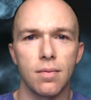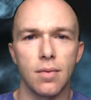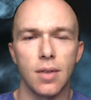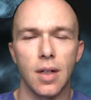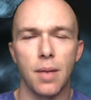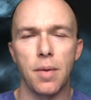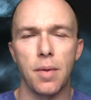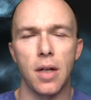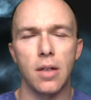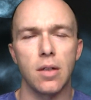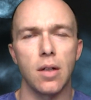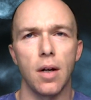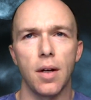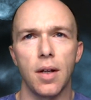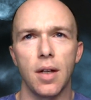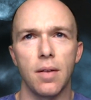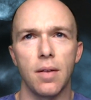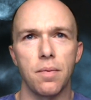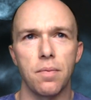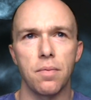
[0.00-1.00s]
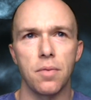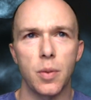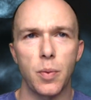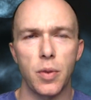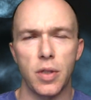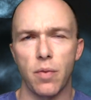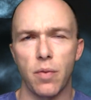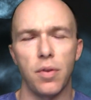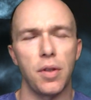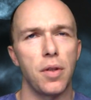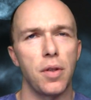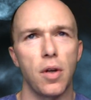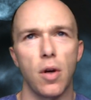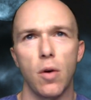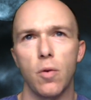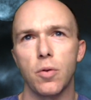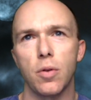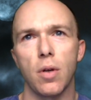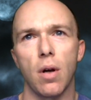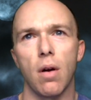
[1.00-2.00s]
And I'm not talking specifically the
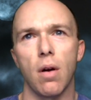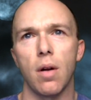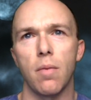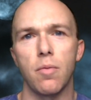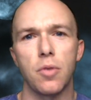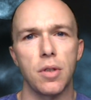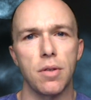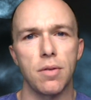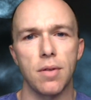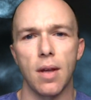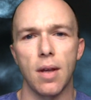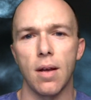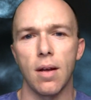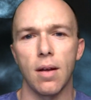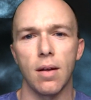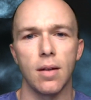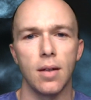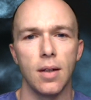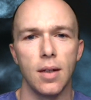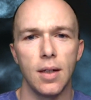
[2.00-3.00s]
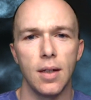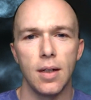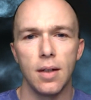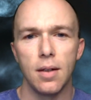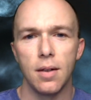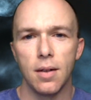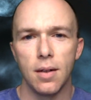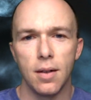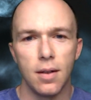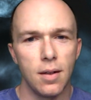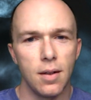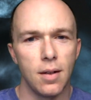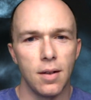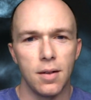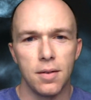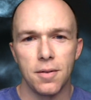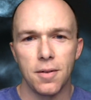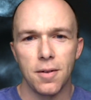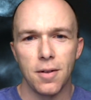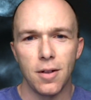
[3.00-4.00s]
Coast Guard. I'm just saying
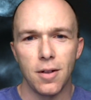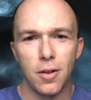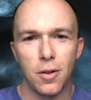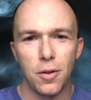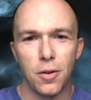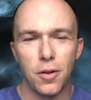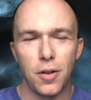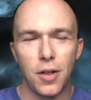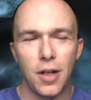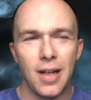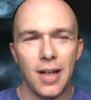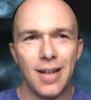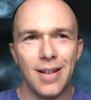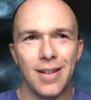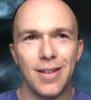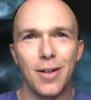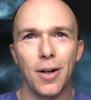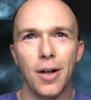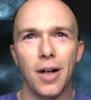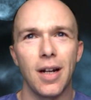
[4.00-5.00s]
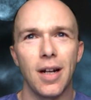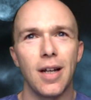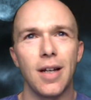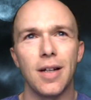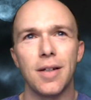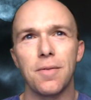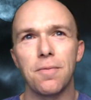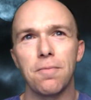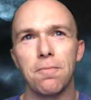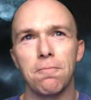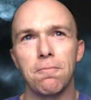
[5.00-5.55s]
you're going to